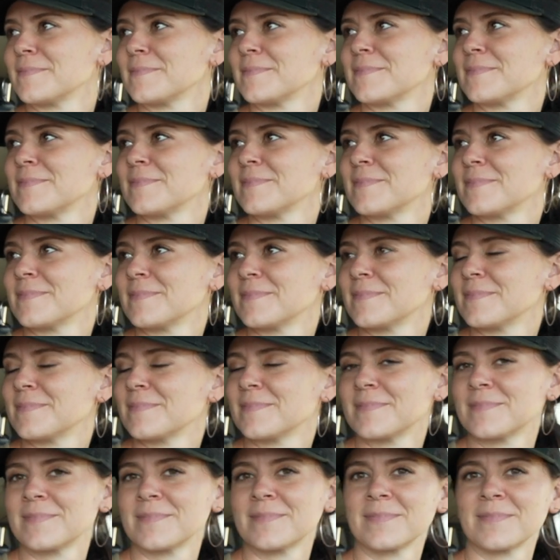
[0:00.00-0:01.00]

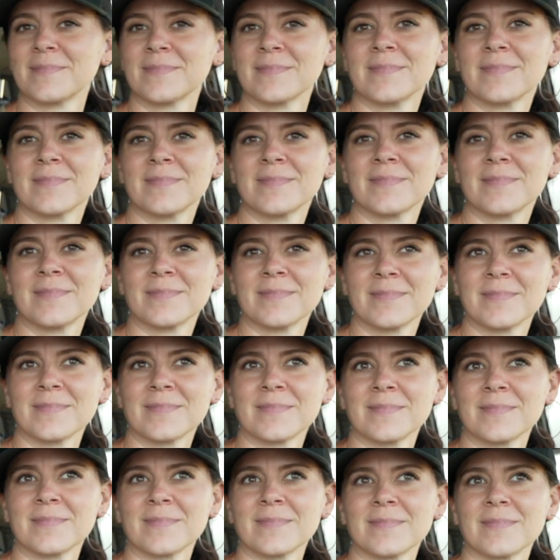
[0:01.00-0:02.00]

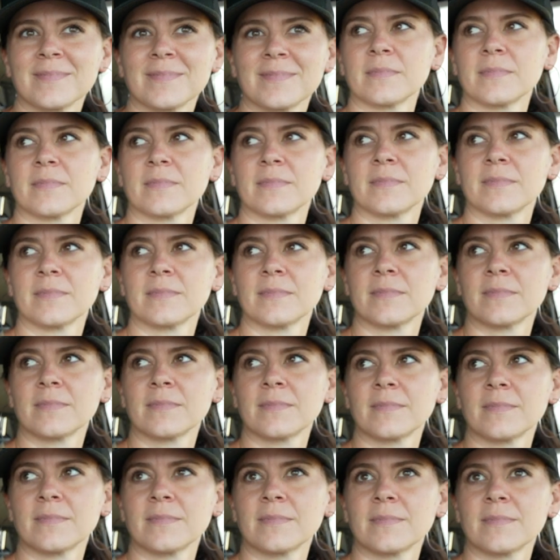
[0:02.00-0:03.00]

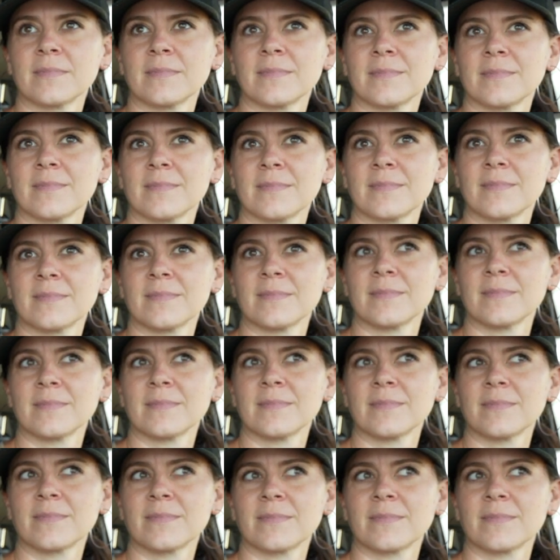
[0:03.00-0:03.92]
The person shown says nothing.